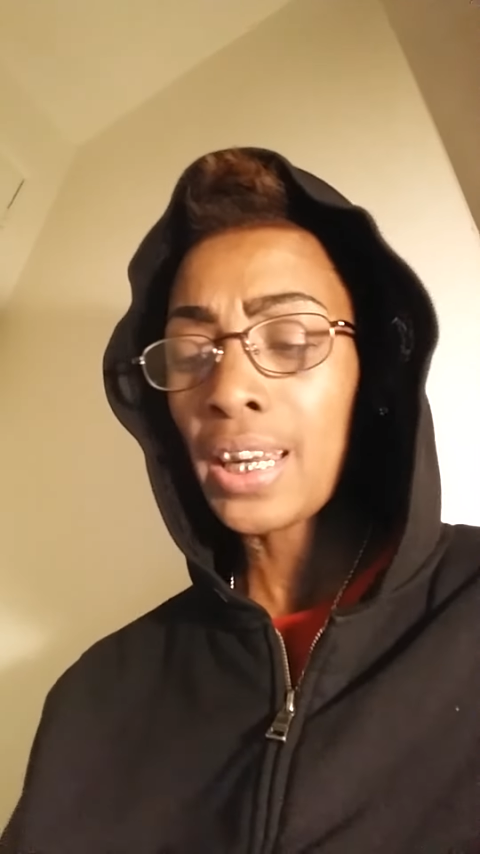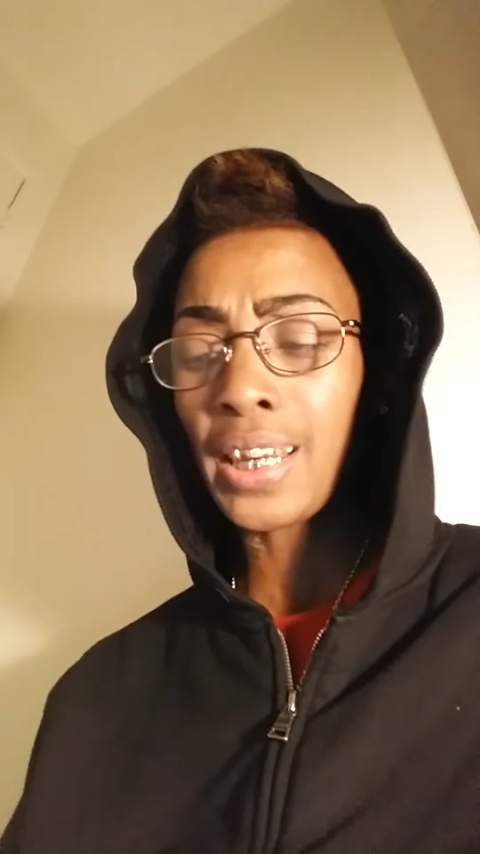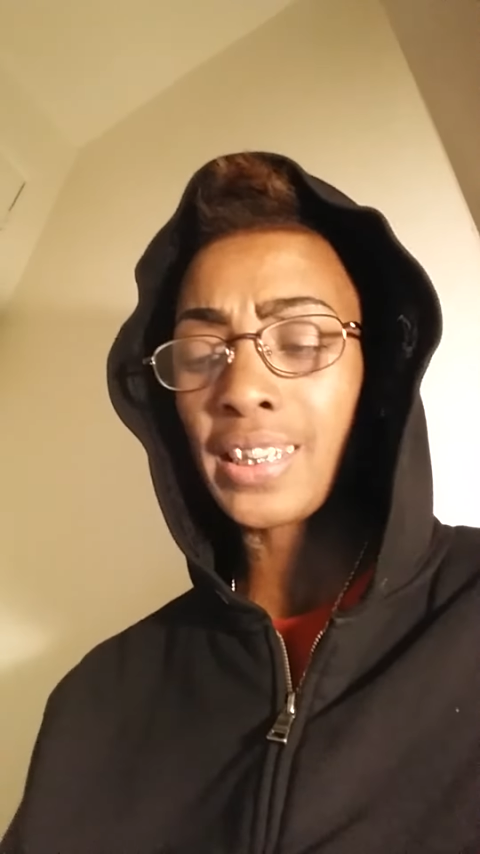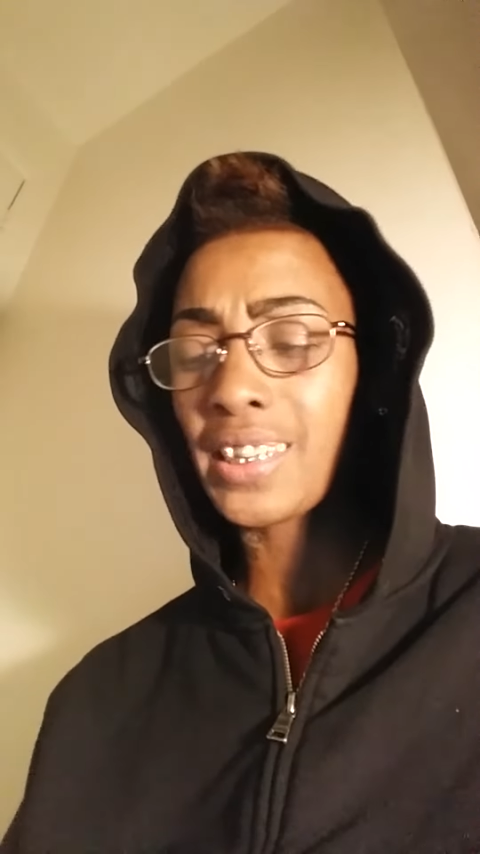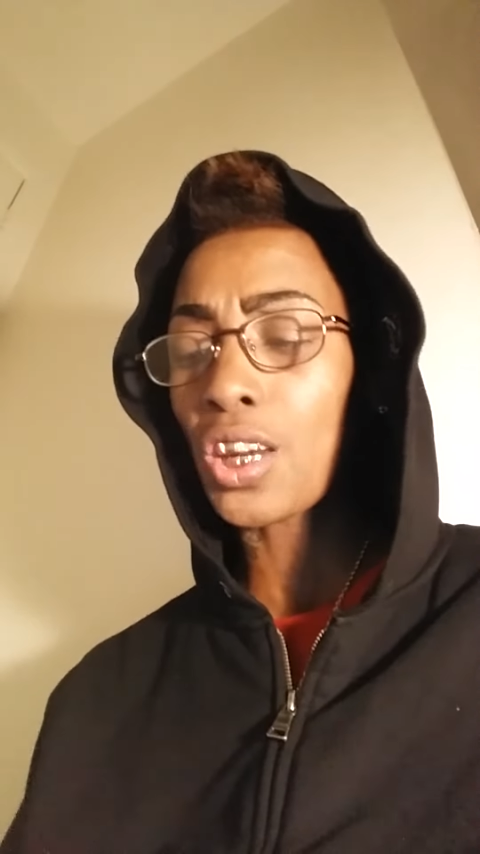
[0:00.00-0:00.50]

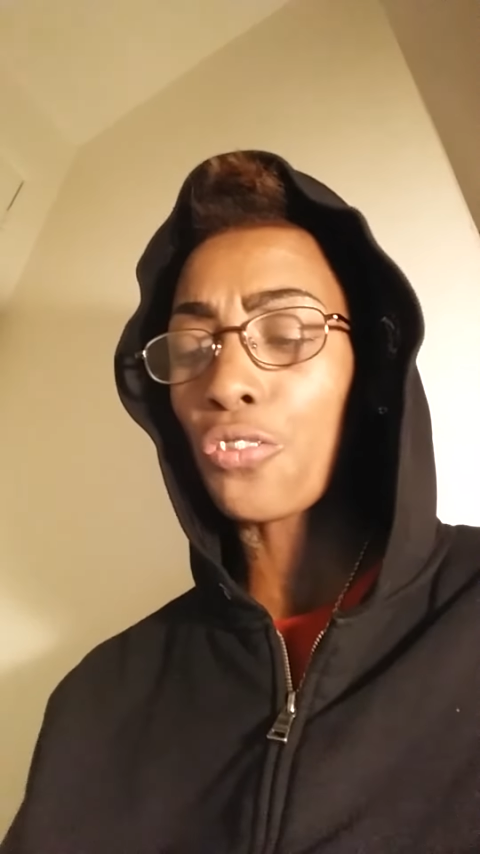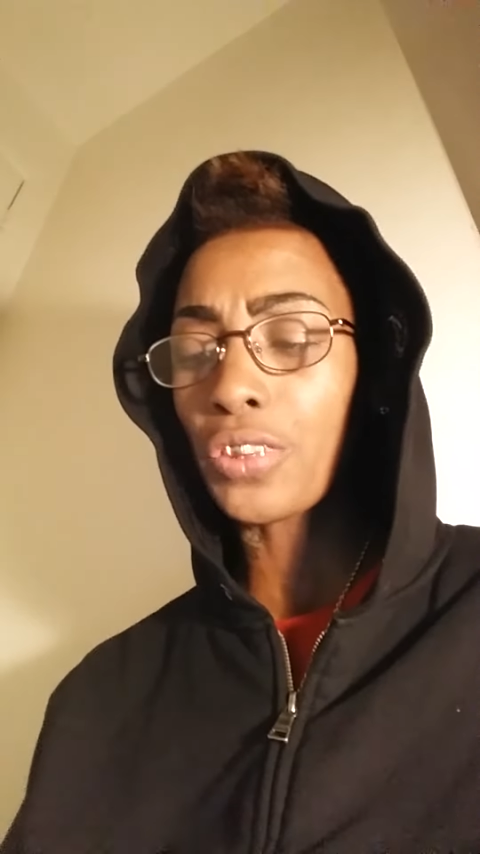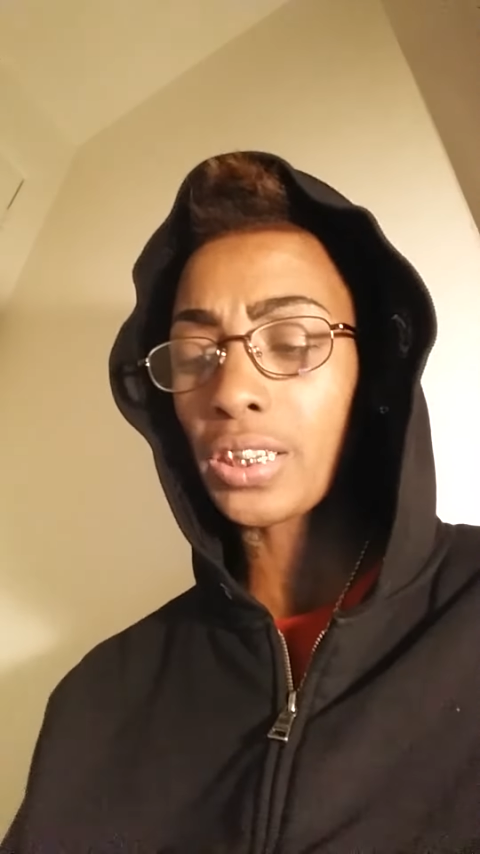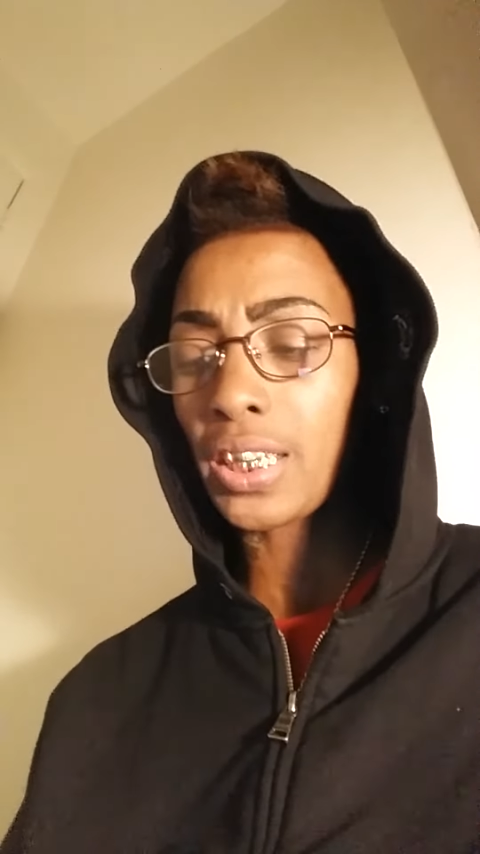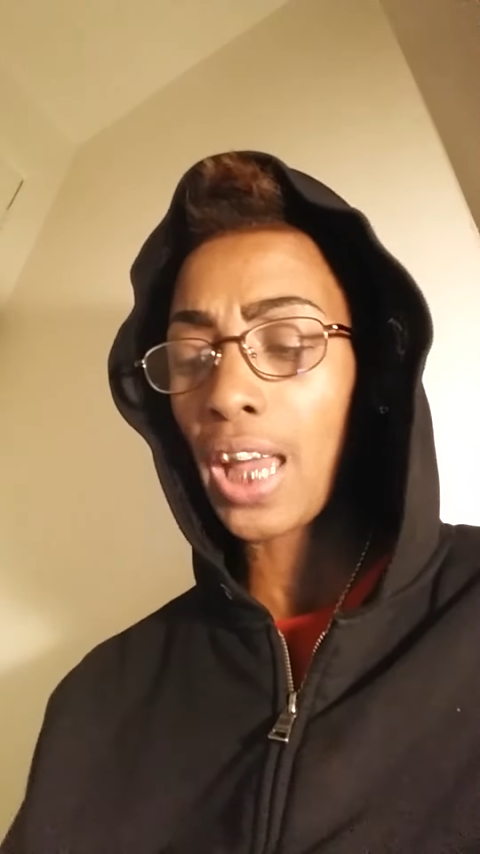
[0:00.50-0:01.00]

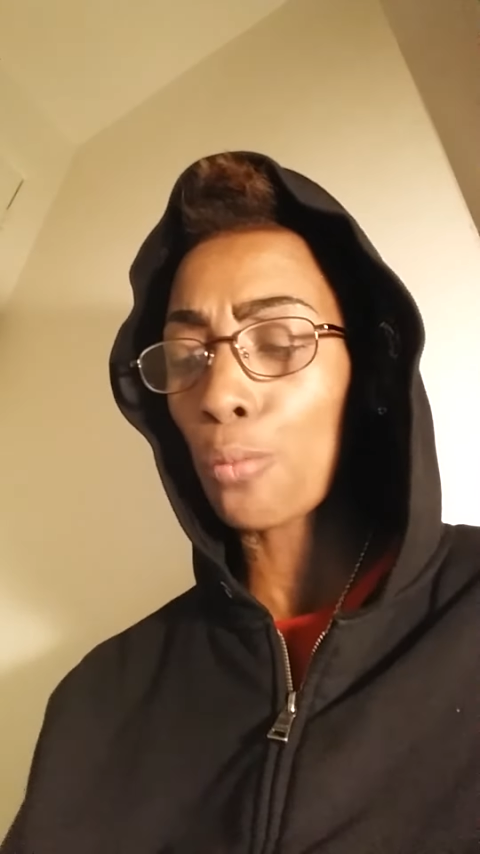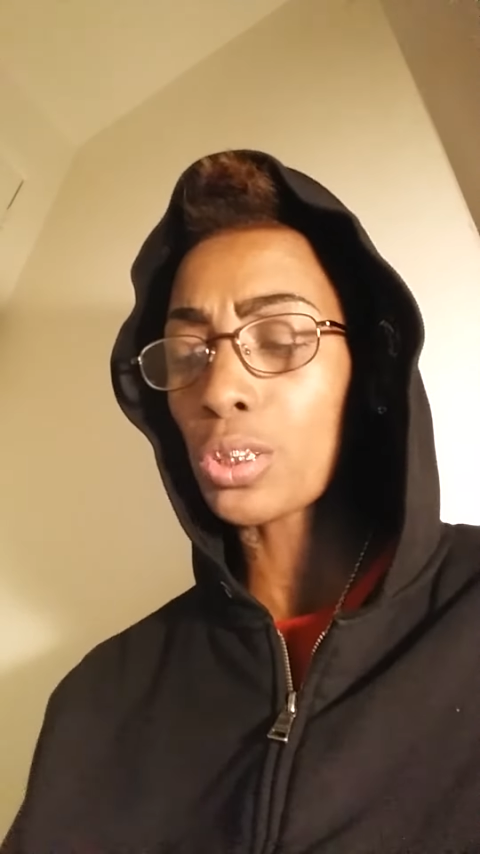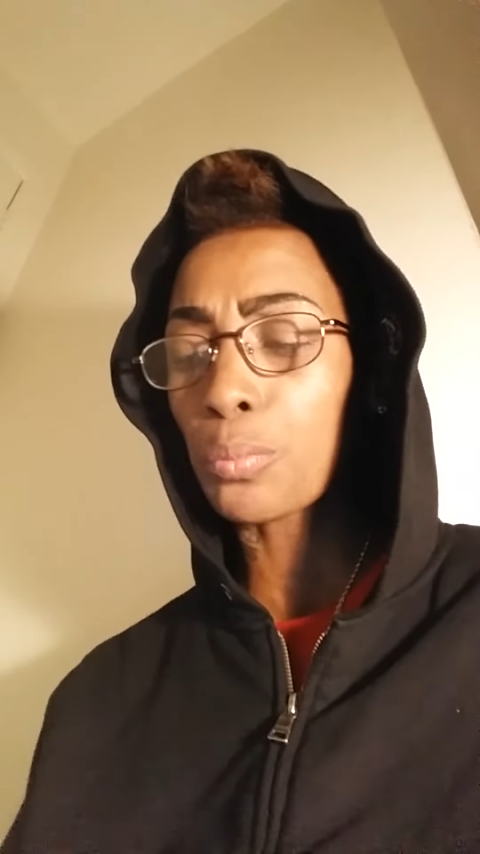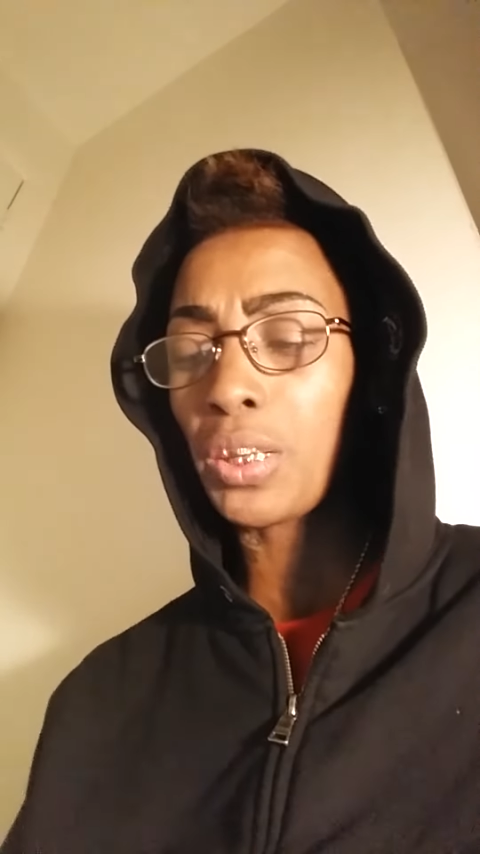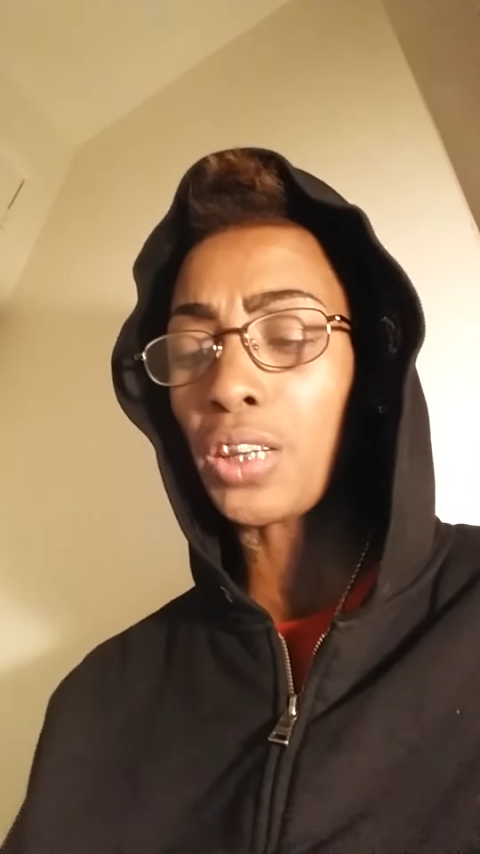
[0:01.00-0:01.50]
unselfishly I
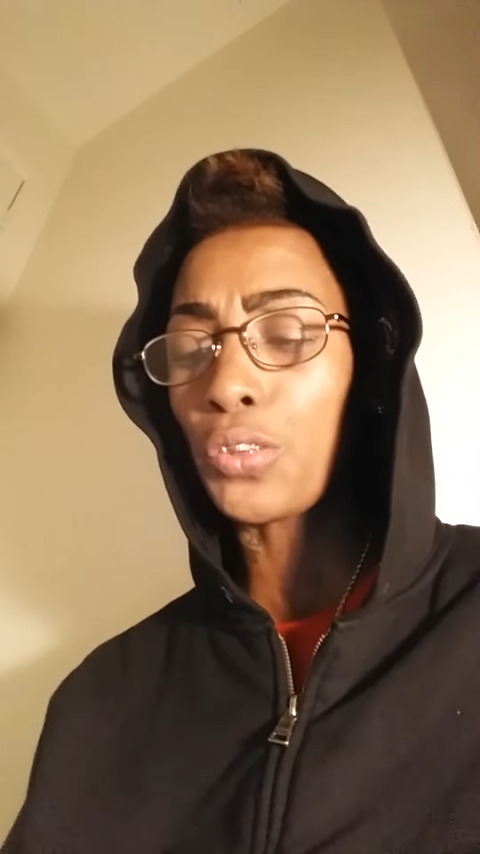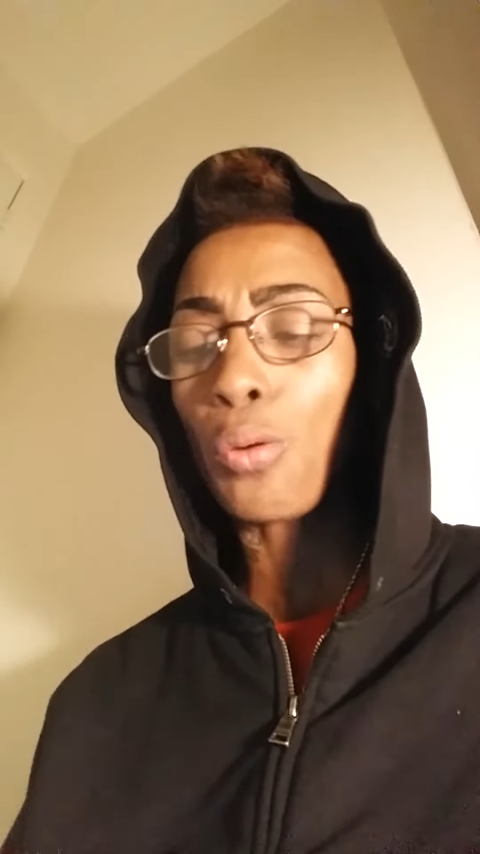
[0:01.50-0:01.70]
will speak of